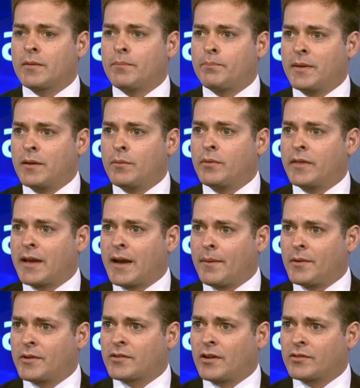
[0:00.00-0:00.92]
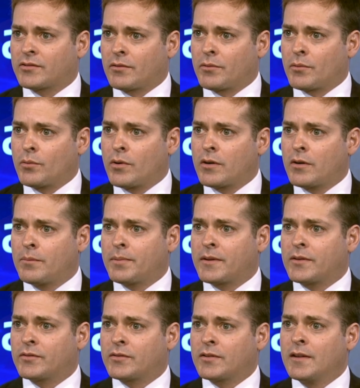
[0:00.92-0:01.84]
compete with the Amazons of the world
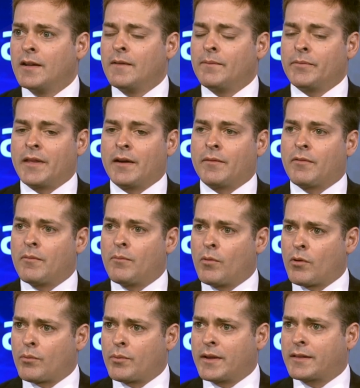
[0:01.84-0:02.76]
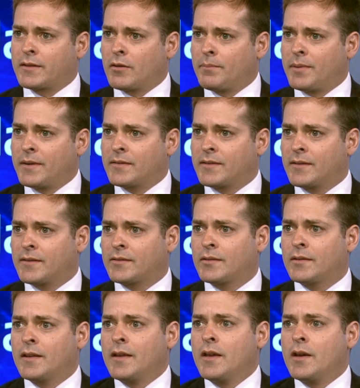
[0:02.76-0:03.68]
because they have a more retail
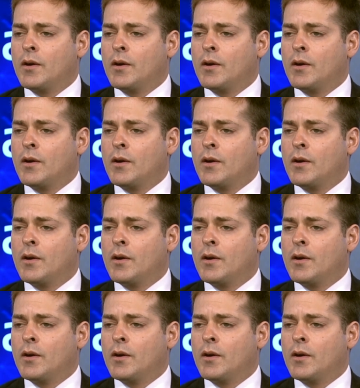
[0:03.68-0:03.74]
business.